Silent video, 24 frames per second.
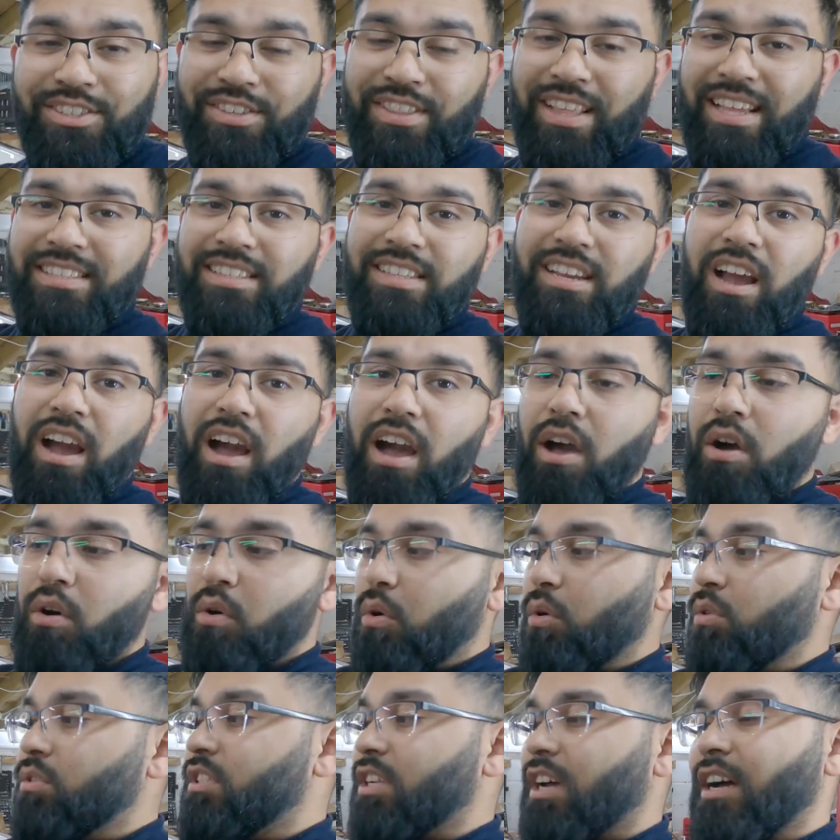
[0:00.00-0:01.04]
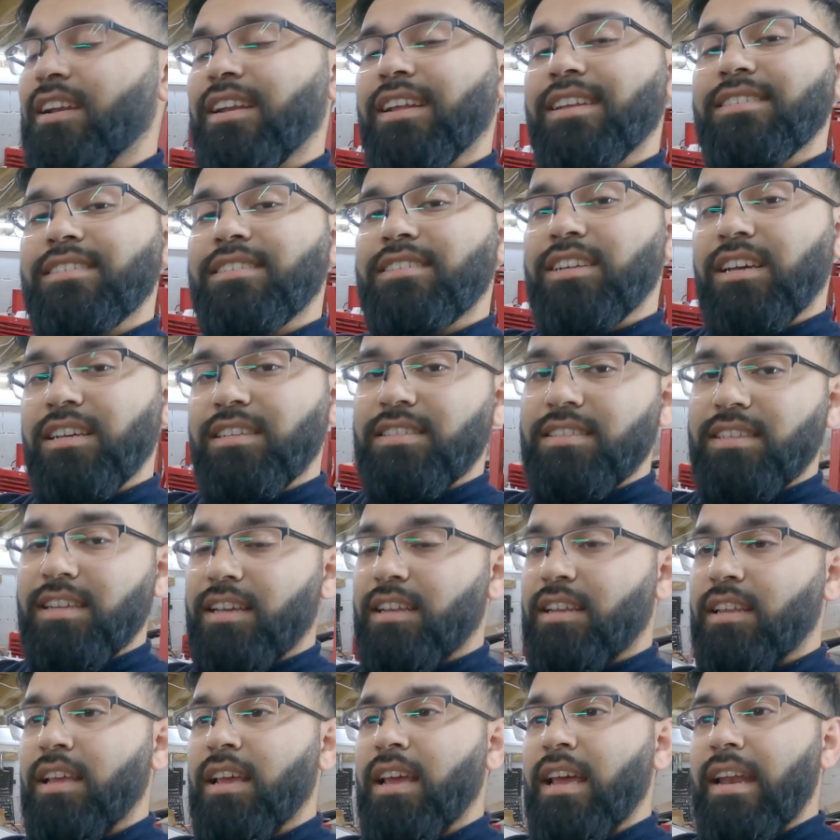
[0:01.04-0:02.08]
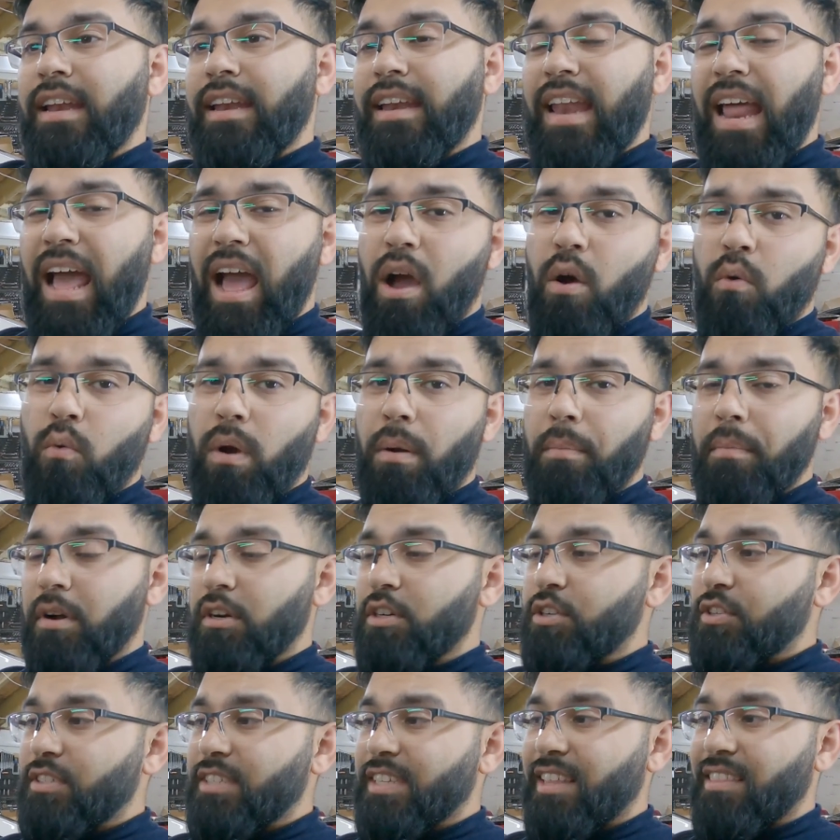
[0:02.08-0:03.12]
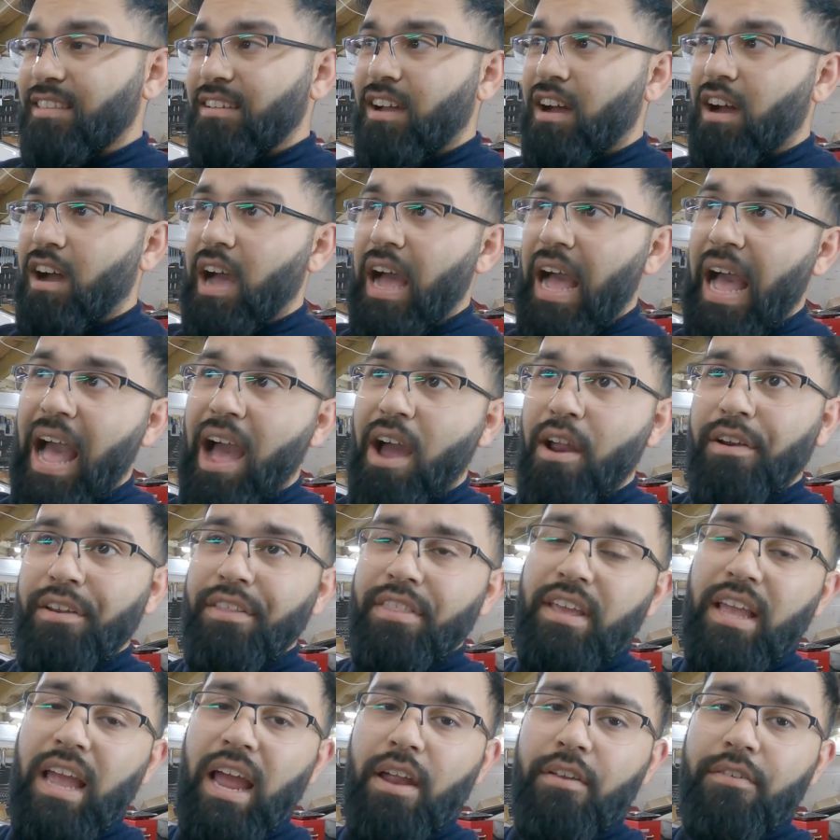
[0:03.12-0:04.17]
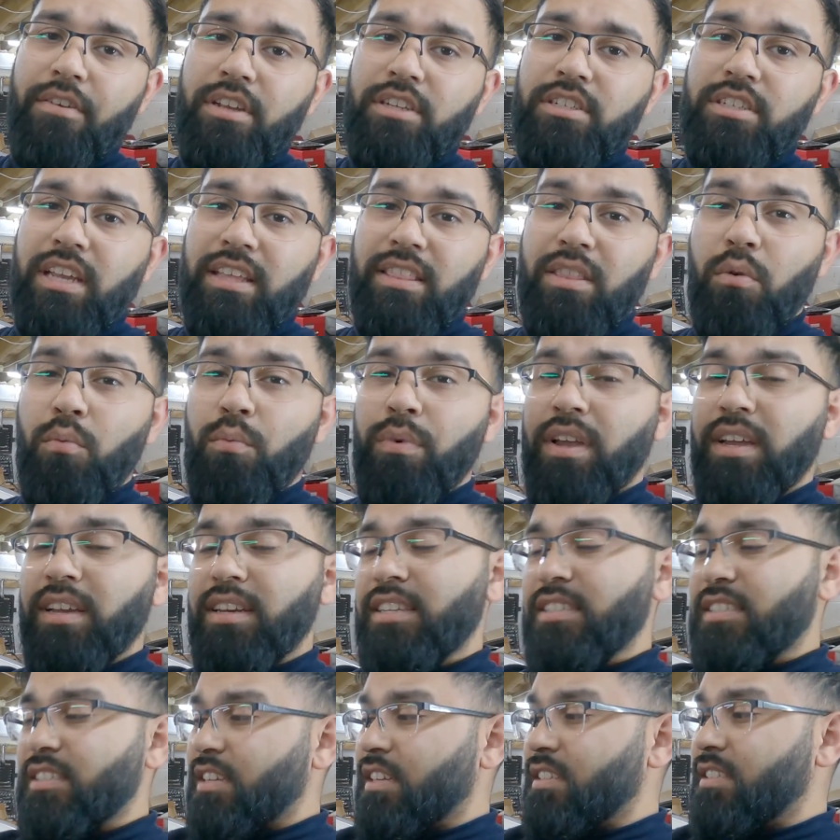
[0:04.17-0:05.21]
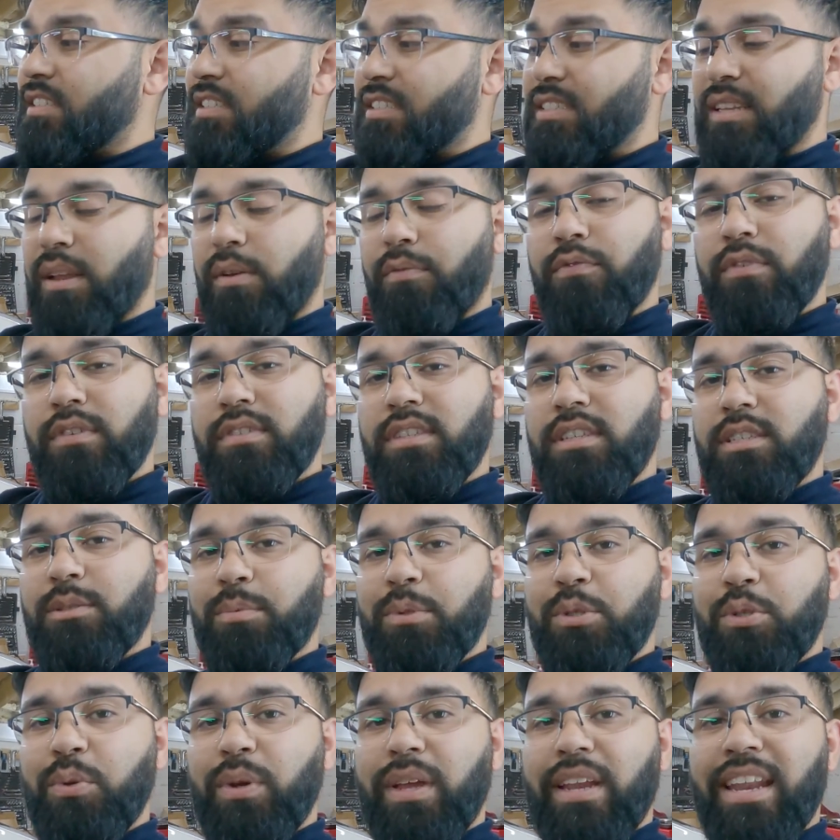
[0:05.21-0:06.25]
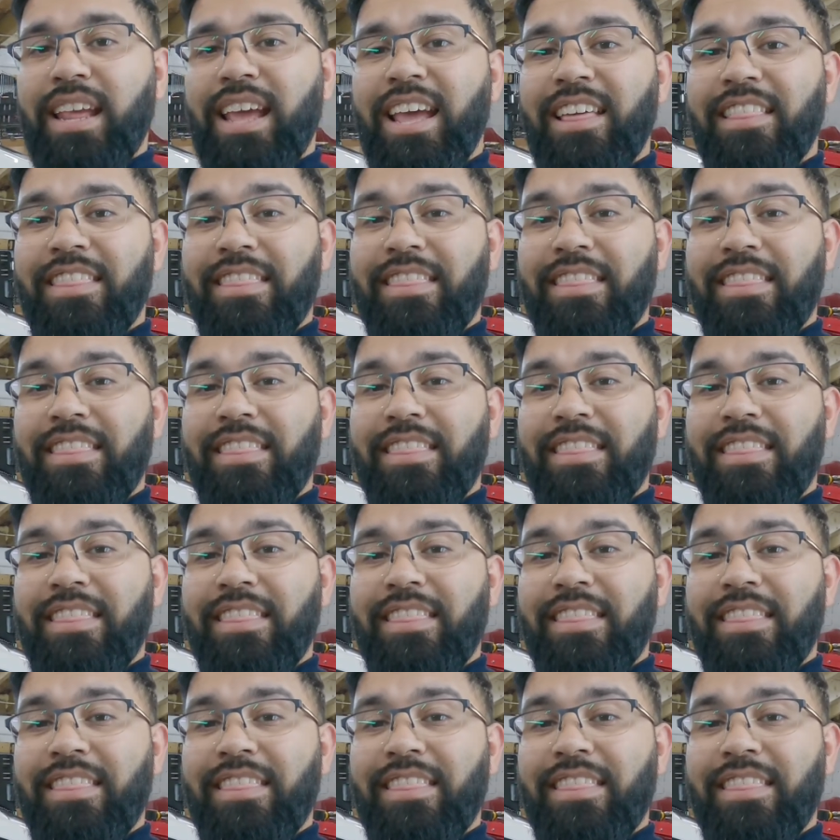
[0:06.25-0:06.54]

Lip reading: So that's the car all done and dusted. Now what I'm going to do is get the car out of the garage, and then we can discuss the differences between